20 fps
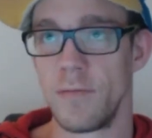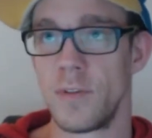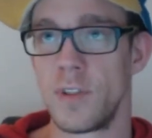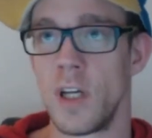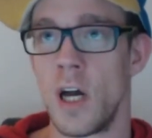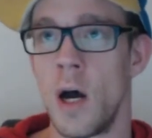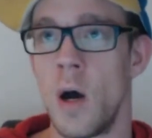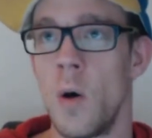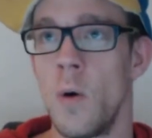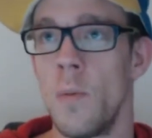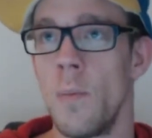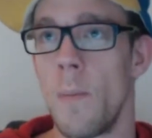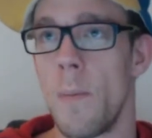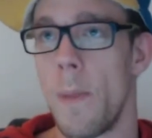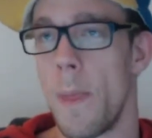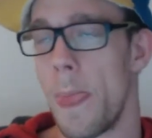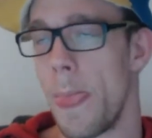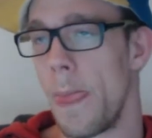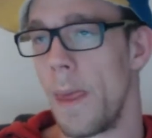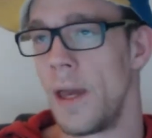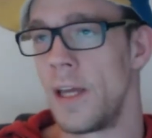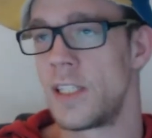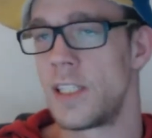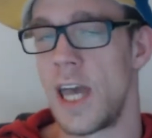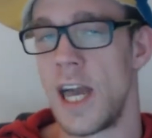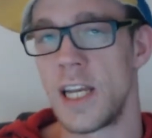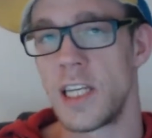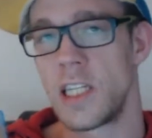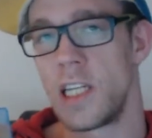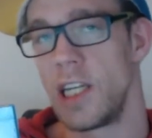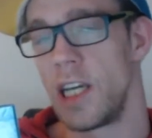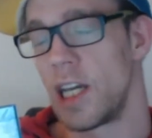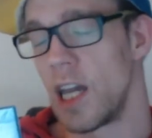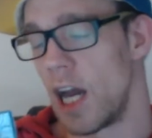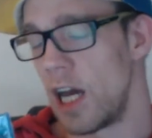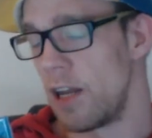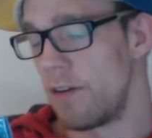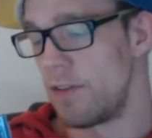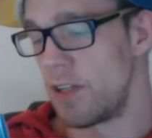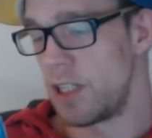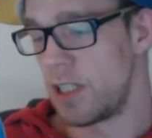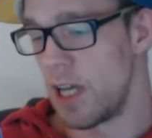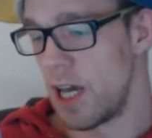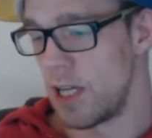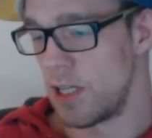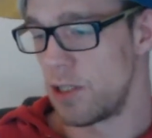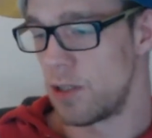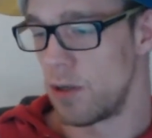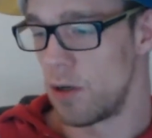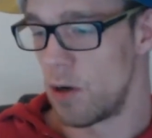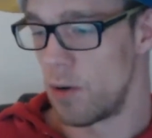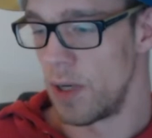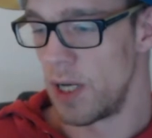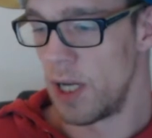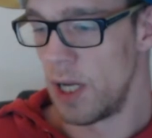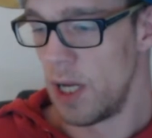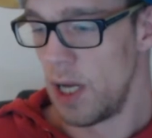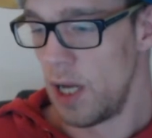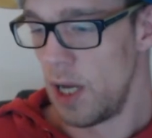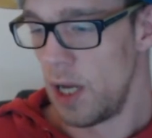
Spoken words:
So it's actually a kind of a sad story.